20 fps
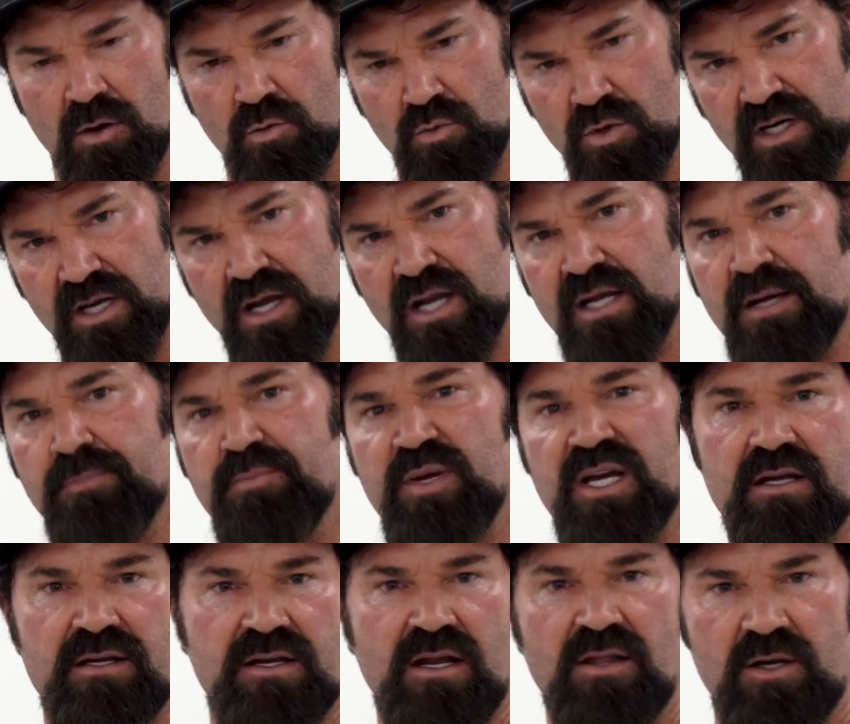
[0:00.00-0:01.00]
we're gonna
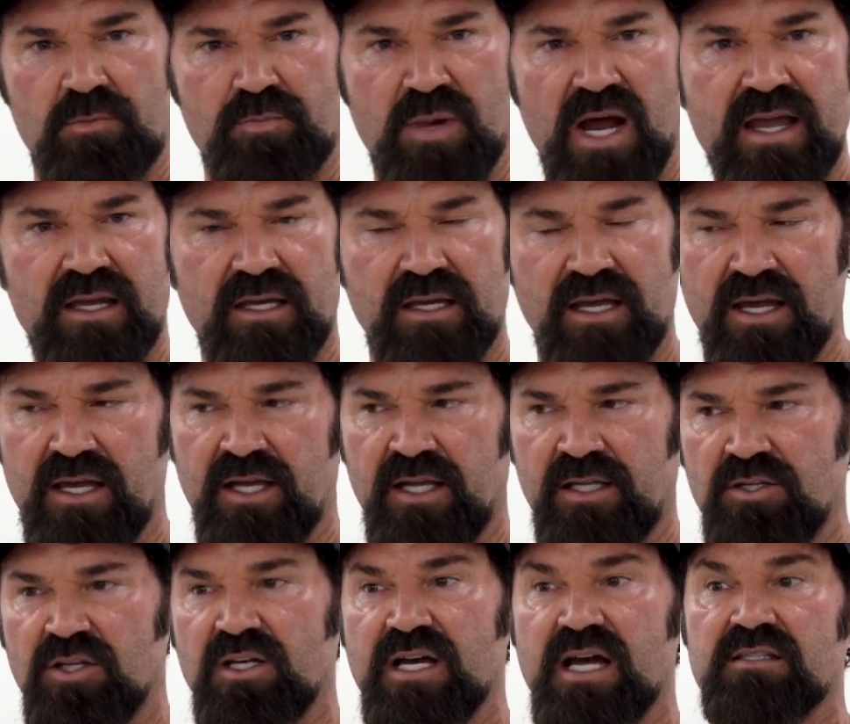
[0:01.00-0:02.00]
pick another bike,
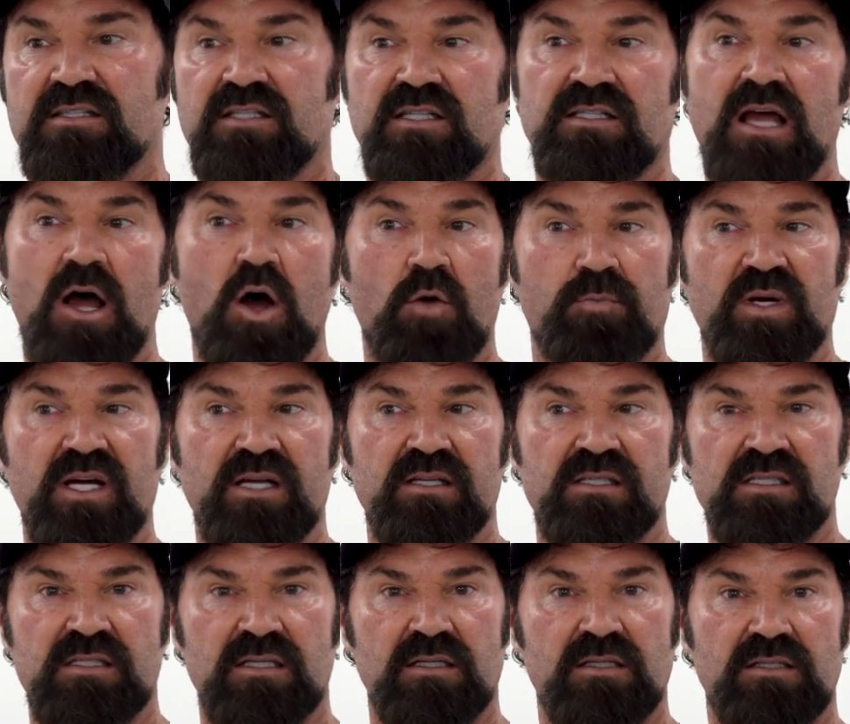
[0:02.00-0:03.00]
and you guys can help
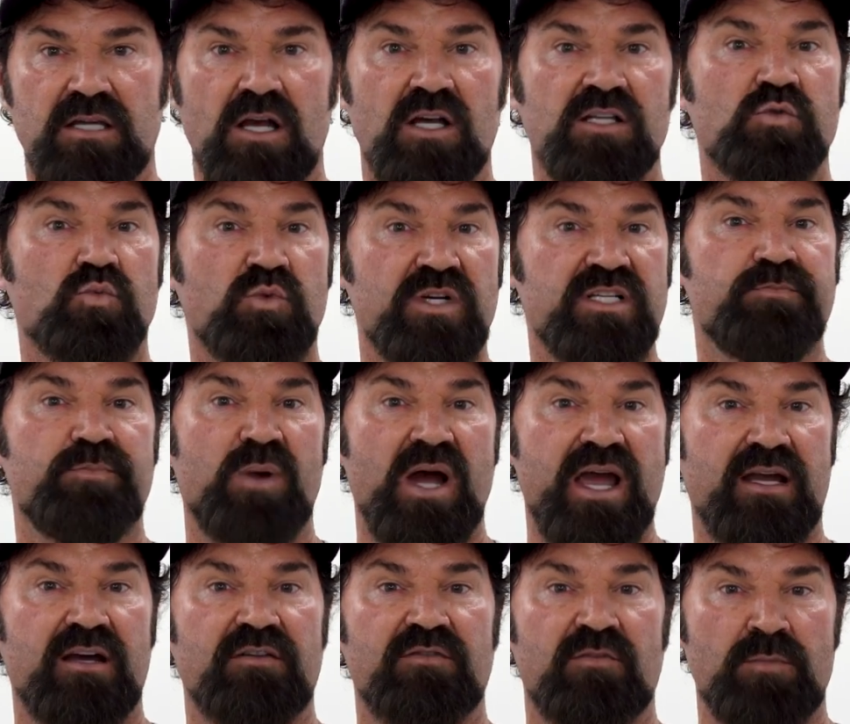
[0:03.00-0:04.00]
us, tell us which
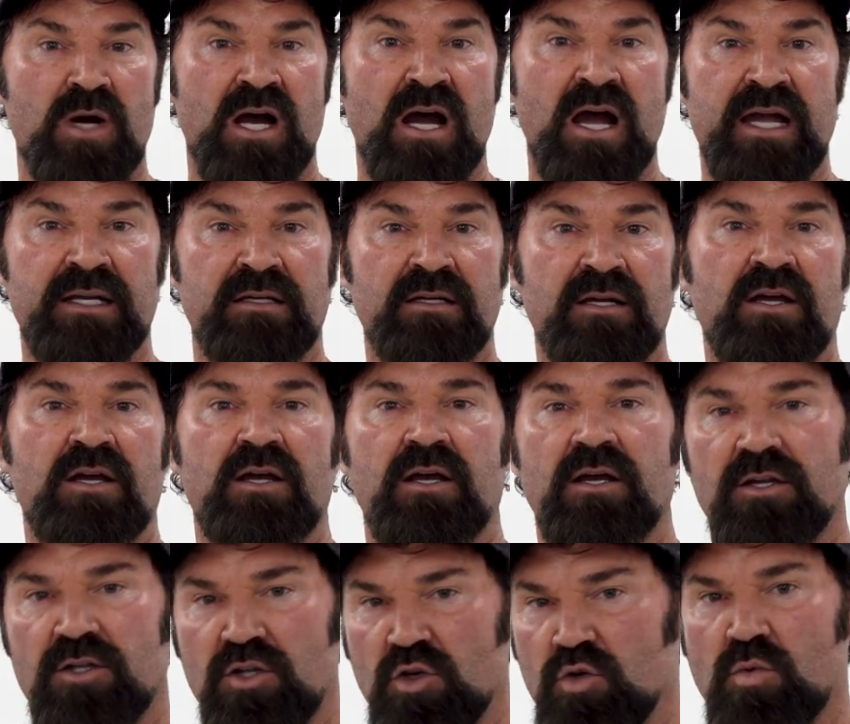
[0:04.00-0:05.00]
bike of mine
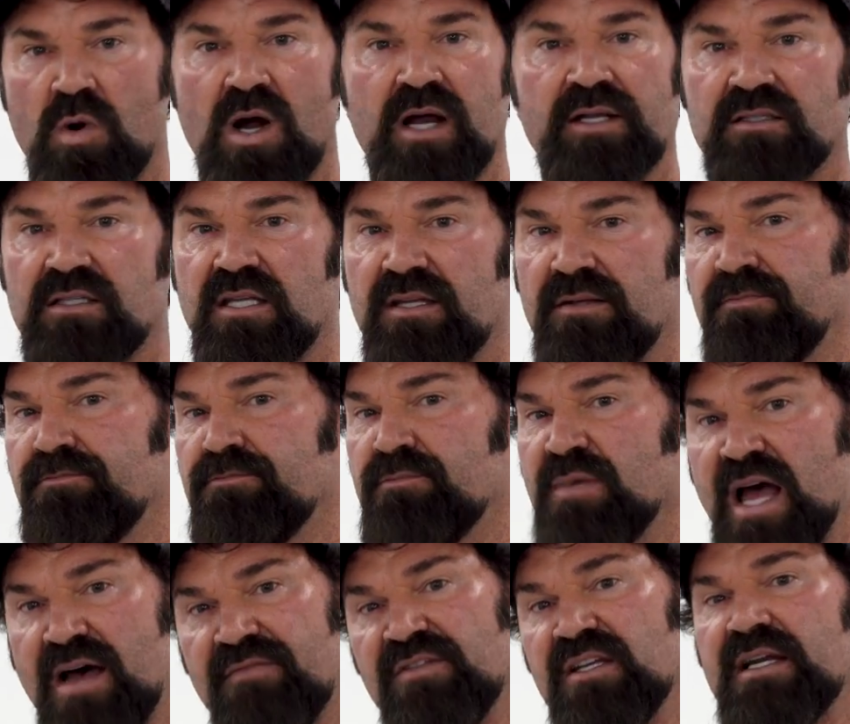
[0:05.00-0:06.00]
you want to
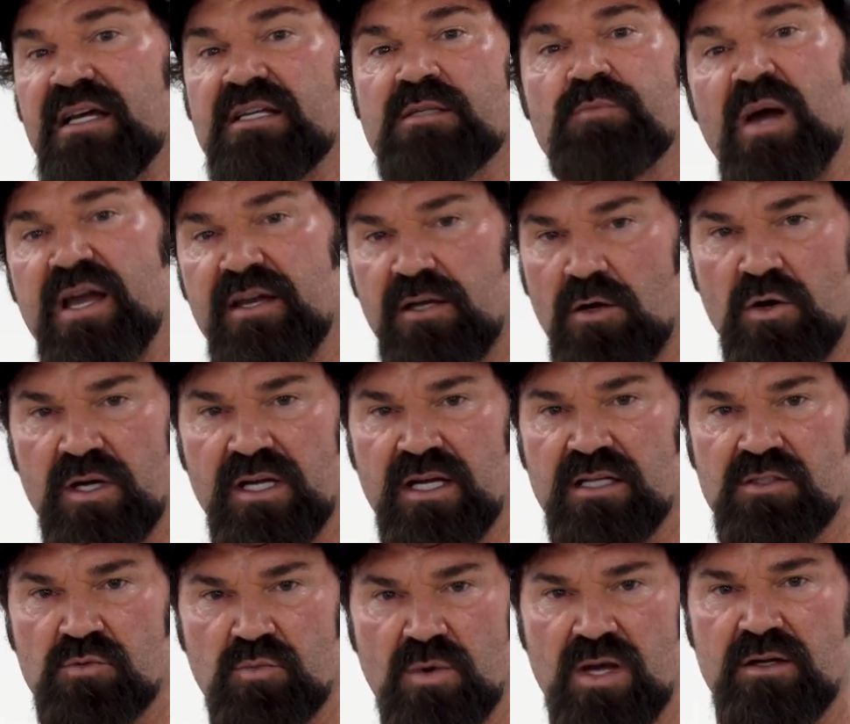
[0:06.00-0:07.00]
have the next bike go
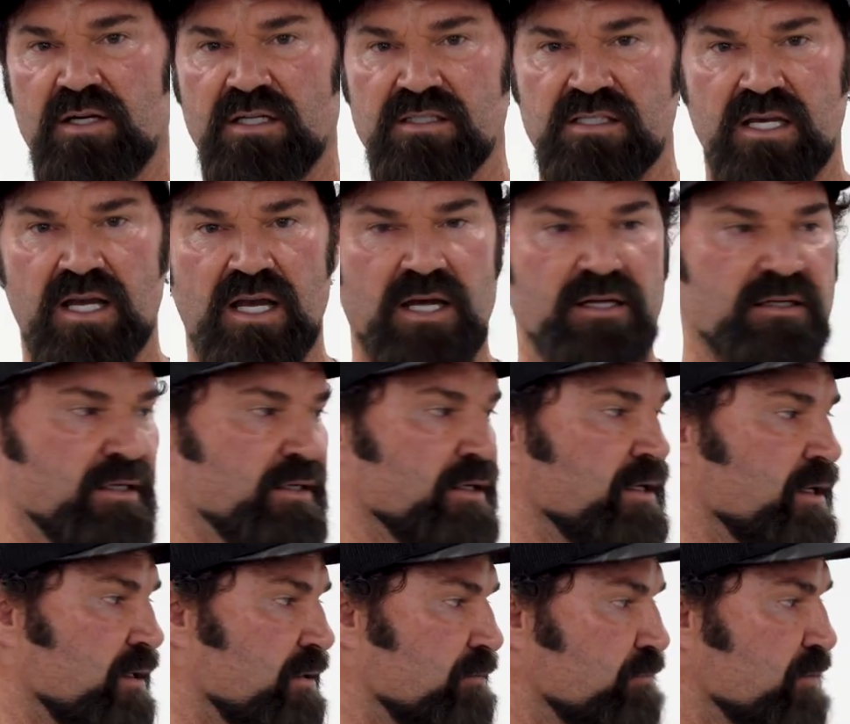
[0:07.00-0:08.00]
against, whether it's a
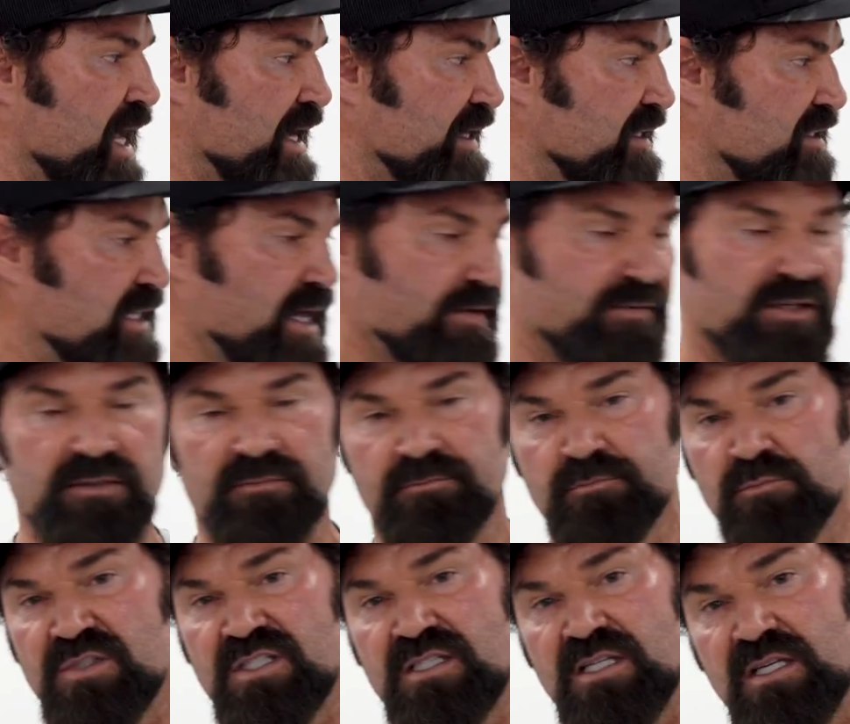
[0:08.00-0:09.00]

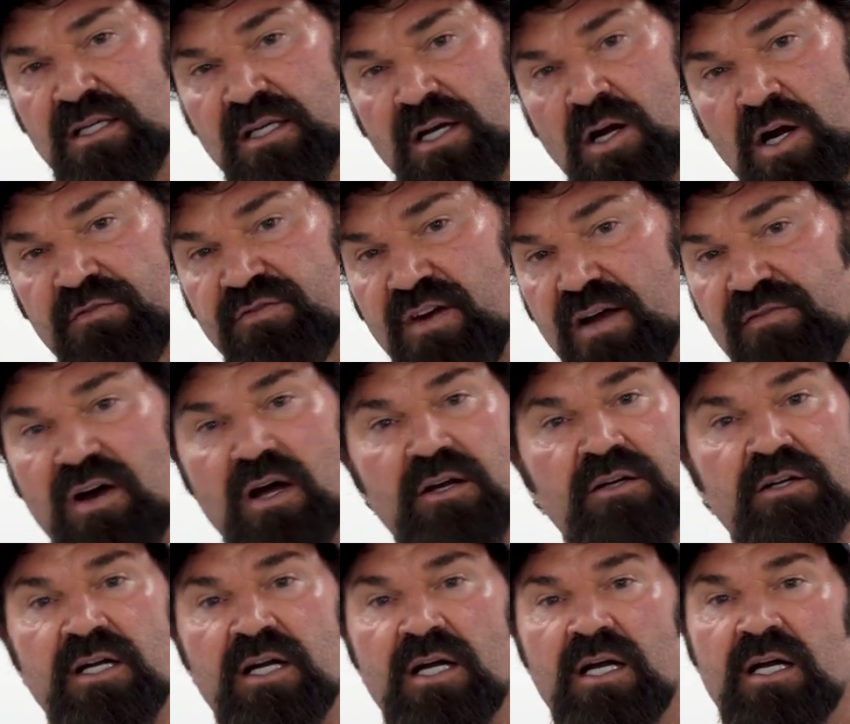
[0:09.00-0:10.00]
97
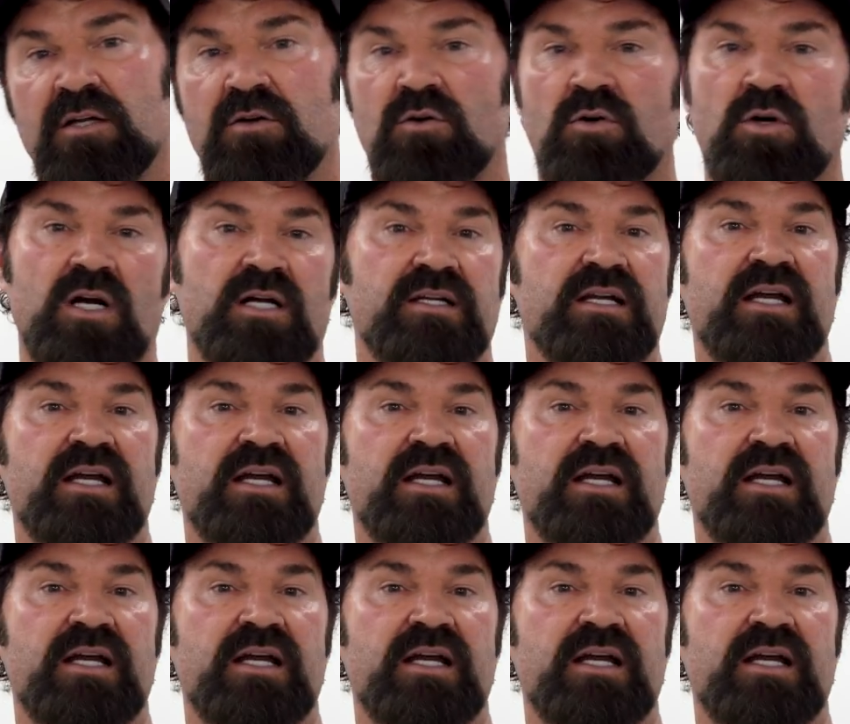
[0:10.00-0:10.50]
CR500 or a